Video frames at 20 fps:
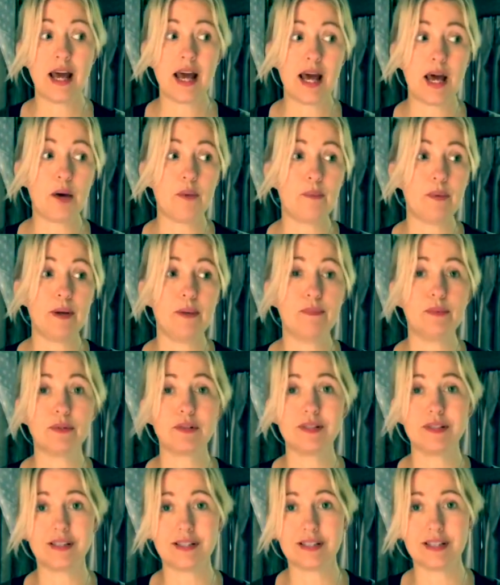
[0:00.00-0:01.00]
help people
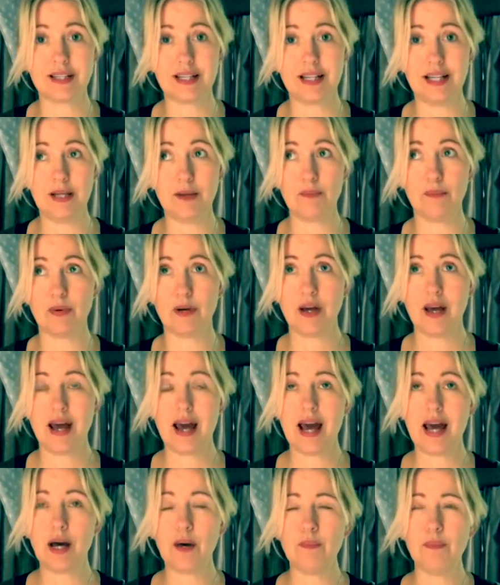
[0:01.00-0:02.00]
to sleep,
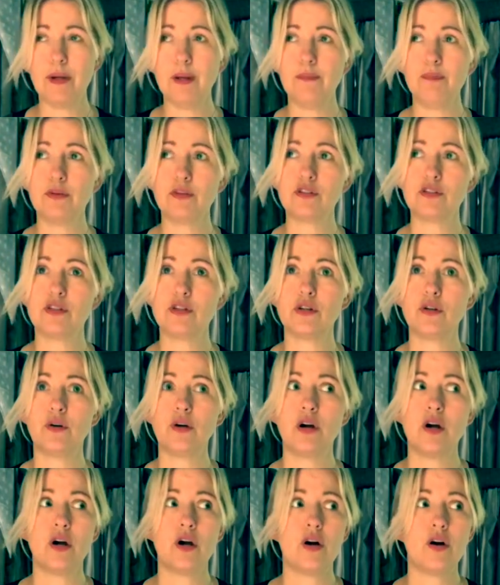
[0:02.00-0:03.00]
help people to
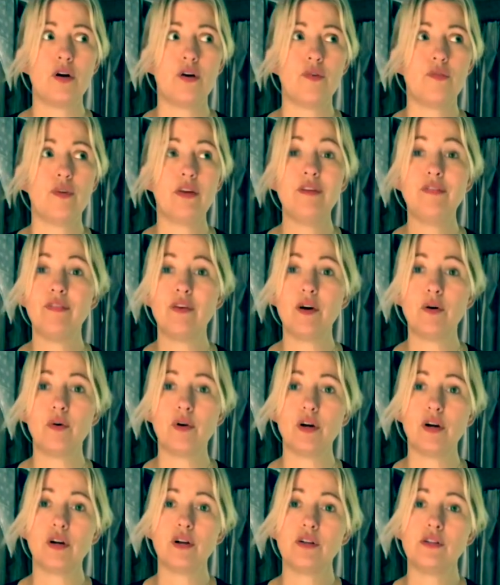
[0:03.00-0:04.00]

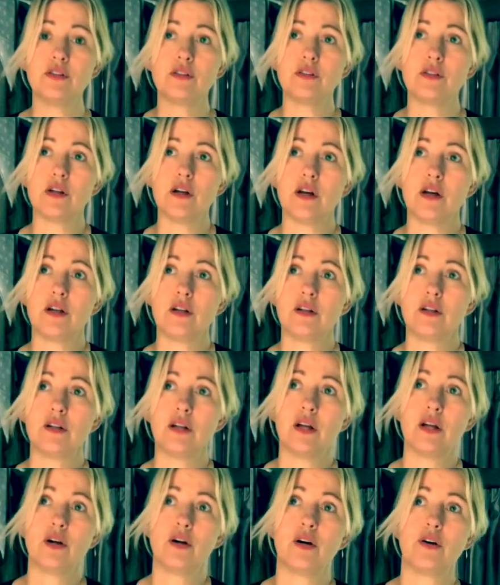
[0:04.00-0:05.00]
refocus and
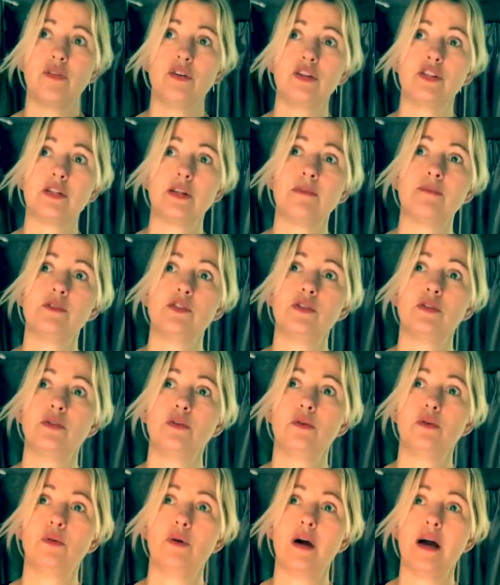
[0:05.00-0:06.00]
encourage them
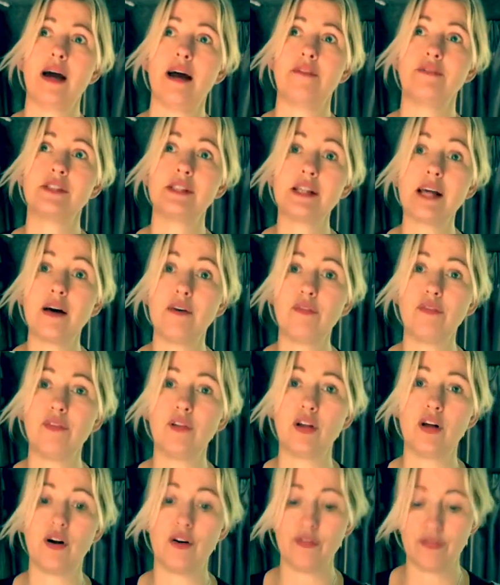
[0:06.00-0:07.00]
to have
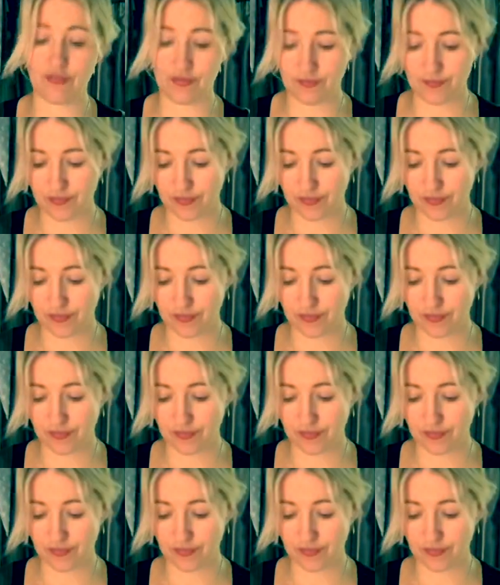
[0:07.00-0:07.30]
self-love.